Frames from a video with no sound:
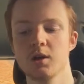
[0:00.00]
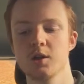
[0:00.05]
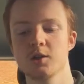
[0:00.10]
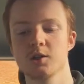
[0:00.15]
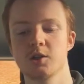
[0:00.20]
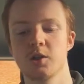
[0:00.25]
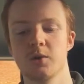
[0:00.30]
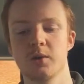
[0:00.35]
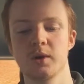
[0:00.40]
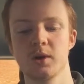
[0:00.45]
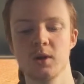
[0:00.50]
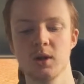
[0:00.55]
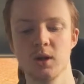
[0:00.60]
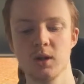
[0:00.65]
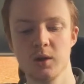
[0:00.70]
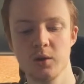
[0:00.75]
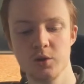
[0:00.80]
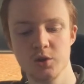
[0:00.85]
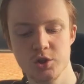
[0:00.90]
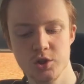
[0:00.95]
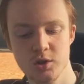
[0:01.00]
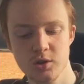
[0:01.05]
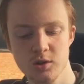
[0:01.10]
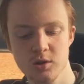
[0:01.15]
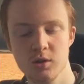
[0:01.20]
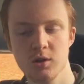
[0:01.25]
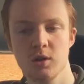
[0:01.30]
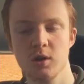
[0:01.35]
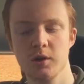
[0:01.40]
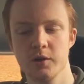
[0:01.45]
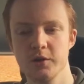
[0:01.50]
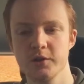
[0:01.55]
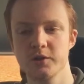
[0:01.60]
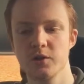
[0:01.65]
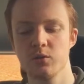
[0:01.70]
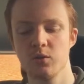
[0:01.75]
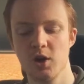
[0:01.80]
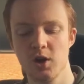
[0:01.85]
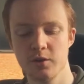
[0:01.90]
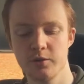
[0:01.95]
So in conclusion, I used
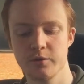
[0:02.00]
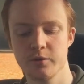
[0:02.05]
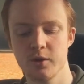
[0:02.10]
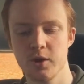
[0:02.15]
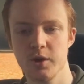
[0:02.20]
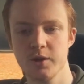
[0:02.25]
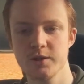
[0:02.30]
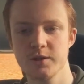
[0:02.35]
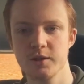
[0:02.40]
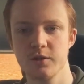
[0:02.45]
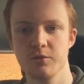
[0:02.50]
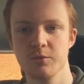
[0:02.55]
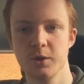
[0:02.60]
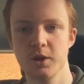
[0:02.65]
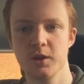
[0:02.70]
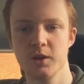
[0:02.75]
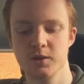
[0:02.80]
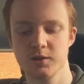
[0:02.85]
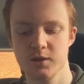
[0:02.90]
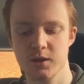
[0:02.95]
a wide variety of media